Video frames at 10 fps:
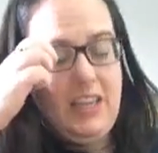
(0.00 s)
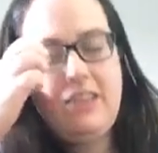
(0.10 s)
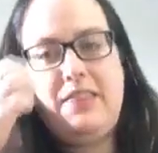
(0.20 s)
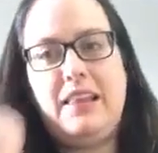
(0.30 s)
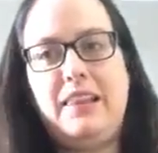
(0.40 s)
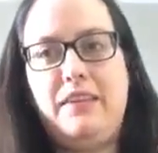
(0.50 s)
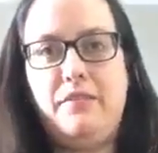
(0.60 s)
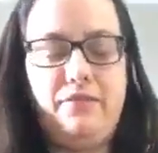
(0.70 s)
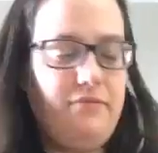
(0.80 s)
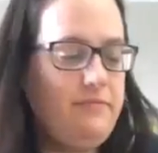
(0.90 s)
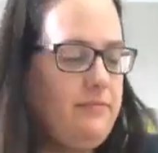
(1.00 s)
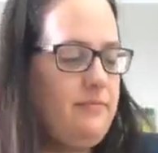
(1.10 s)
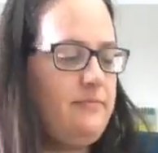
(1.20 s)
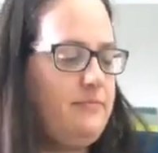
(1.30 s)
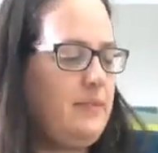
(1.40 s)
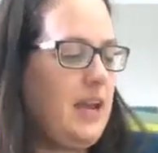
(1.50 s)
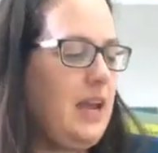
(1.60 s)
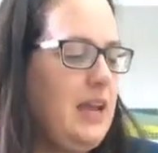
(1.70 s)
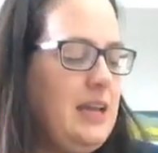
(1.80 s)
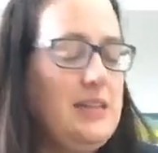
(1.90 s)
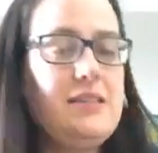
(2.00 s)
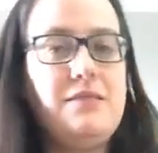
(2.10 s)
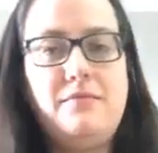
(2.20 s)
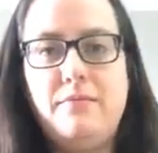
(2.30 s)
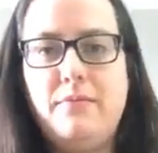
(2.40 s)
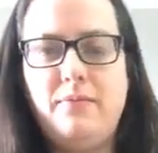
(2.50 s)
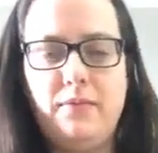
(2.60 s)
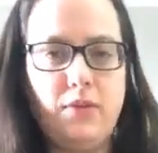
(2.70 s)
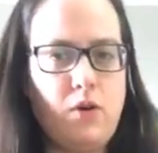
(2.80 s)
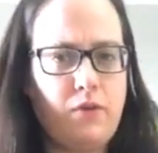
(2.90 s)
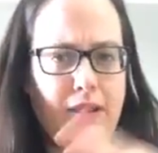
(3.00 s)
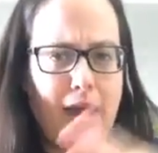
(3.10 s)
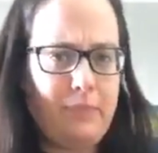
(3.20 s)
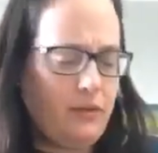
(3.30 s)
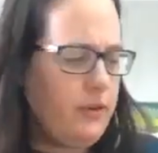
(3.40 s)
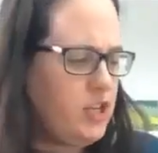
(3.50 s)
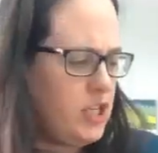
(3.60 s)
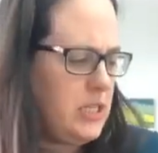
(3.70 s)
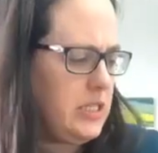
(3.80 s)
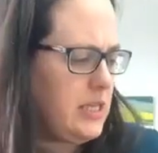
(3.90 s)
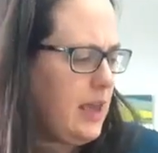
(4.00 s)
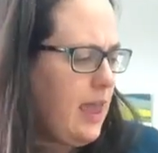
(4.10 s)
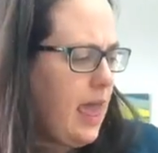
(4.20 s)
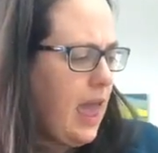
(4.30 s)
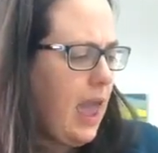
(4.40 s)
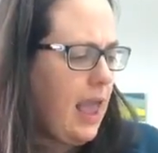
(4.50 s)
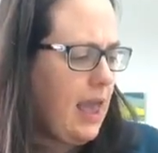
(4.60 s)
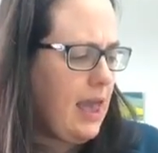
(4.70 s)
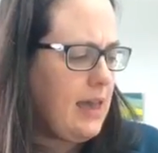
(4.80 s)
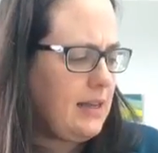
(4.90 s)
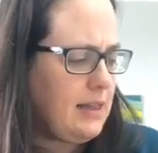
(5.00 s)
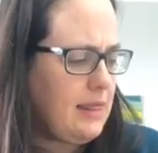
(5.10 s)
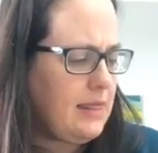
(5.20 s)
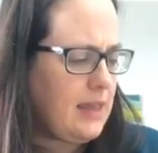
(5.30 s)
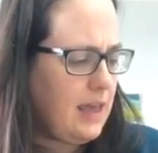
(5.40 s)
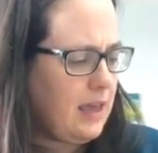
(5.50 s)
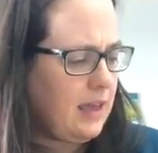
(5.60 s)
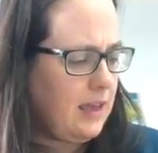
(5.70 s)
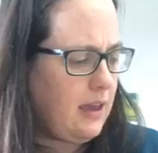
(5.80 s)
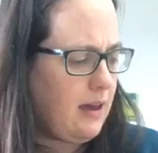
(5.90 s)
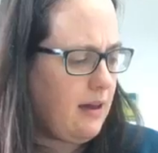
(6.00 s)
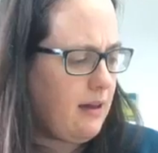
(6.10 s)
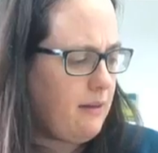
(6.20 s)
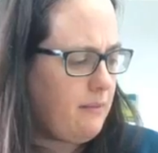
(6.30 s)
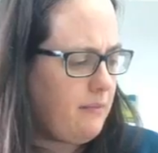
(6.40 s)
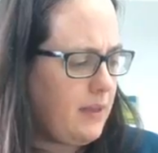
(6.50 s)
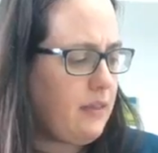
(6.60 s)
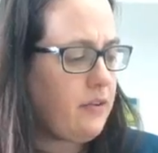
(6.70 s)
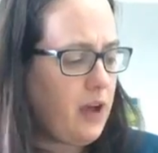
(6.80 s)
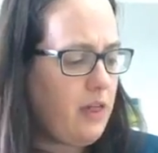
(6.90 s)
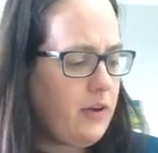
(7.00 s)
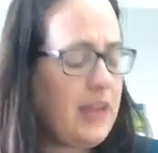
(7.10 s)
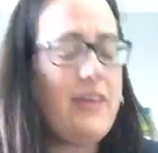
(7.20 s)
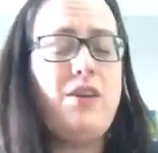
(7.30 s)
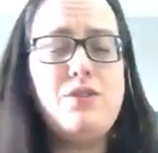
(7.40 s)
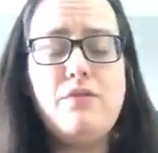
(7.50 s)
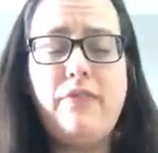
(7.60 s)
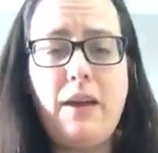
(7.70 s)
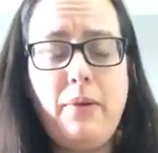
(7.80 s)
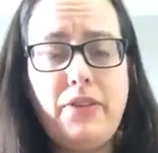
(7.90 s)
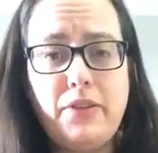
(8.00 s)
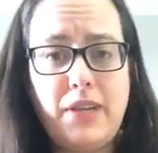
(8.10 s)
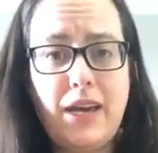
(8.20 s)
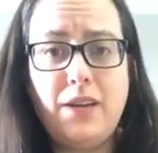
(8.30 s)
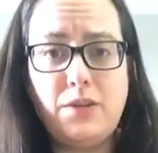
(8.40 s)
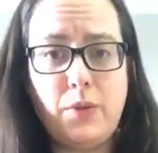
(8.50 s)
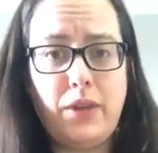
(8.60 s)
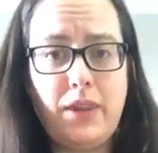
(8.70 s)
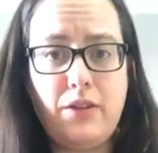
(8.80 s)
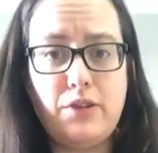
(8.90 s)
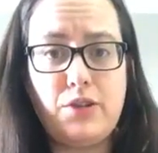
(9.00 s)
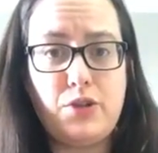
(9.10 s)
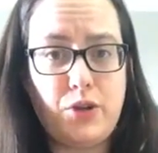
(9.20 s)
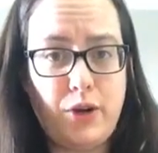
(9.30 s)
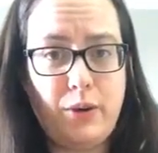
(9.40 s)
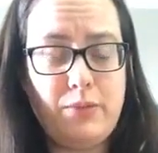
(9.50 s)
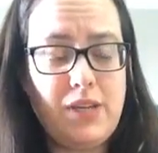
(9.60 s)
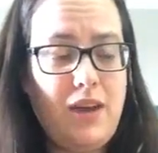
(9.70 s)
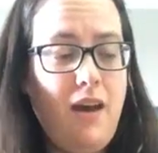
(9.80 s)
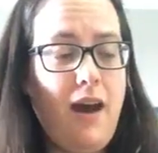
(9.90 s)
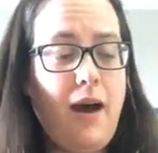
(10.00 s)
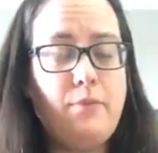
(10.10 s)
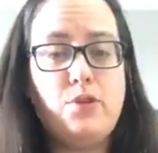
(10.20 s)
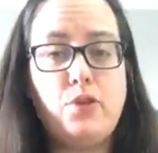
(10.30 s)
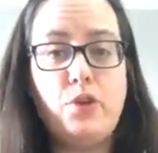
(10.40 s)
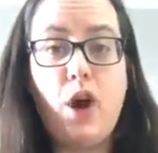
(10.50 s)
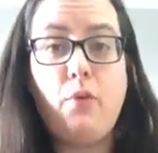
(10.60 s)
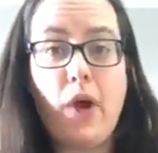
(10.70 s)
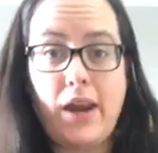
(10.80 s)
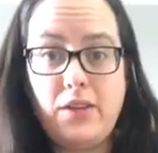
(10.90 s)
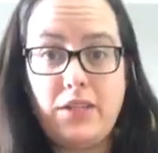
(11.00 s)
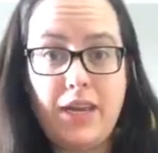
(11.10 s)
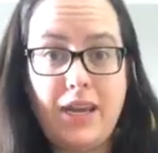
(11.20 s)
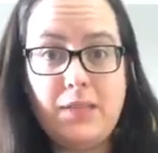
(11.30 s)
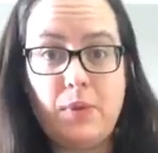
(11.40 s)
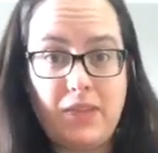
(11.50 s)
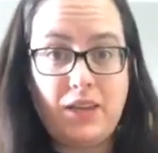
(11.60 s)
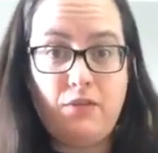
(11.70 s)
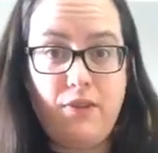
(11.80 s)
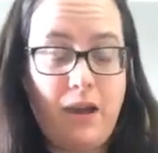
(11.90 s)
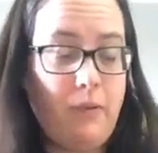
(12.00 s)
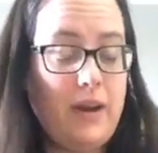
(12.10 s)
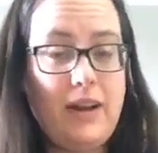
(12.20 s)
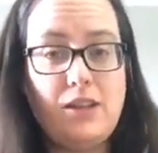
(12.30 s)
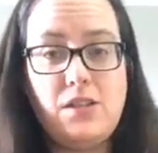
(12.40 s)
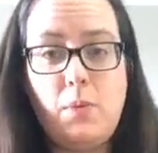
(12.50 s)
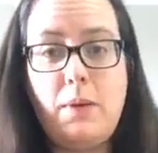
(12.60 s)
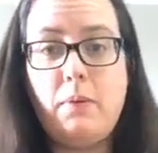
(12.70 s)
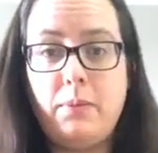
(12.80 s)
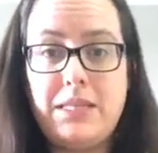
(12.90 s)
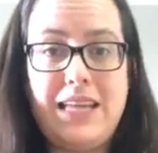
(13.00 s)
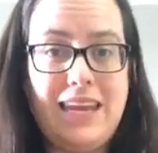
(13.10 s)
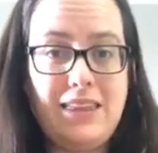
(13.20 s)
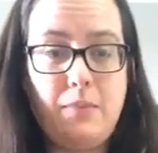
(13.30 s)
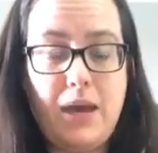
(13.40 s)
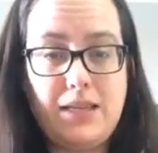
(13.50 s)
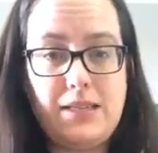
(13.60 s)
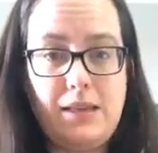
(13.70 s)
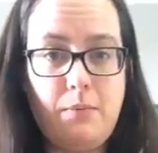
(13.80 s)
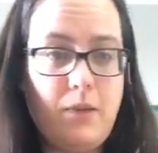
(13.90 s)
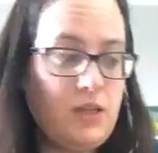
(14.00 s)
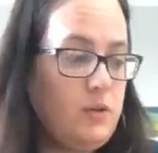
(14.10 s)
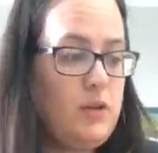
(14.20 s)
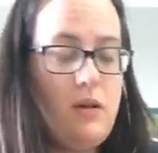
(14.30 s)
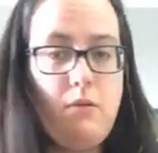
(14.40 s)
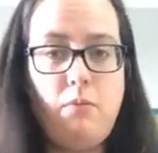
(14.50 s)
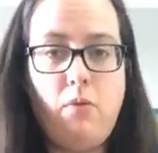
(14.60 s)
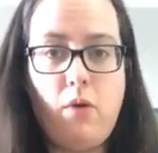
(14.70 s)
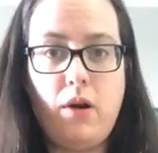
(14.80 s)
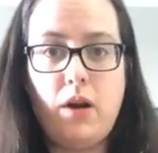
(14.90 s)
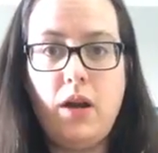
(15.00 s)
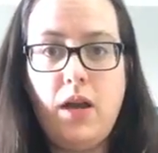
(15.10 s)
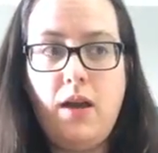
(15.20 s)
They live in overlapping regions, and they're coloring, and they also vibrate their tails when they're disturbed. So they're not rattlesnakes, but they do vibrate, and so people mistake them as the much more